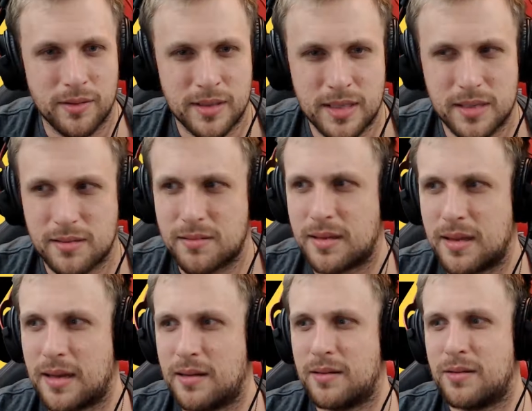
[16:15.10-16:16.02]
it's
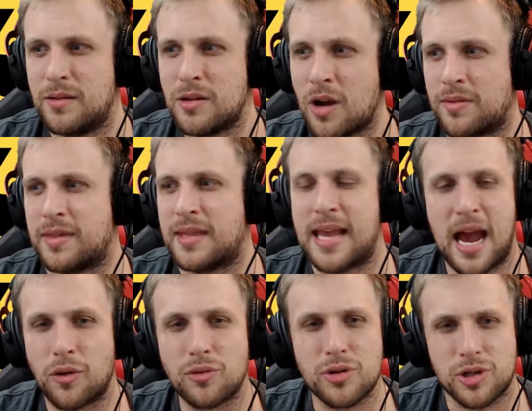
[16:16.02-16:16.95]
not the
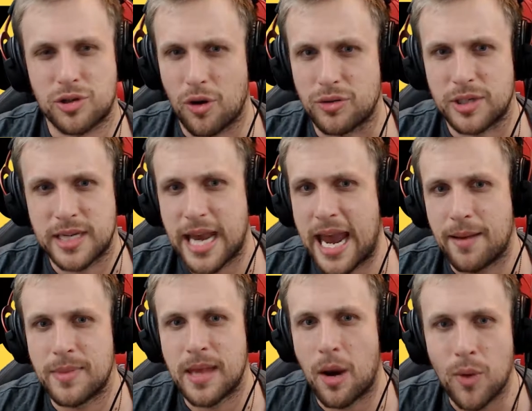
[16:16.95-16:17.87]
Elder Scrolls
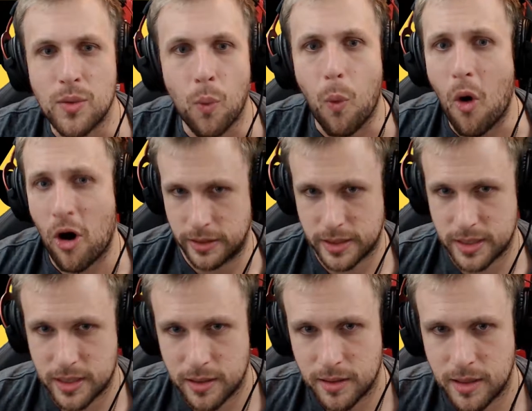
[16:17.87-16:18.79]
game that we want.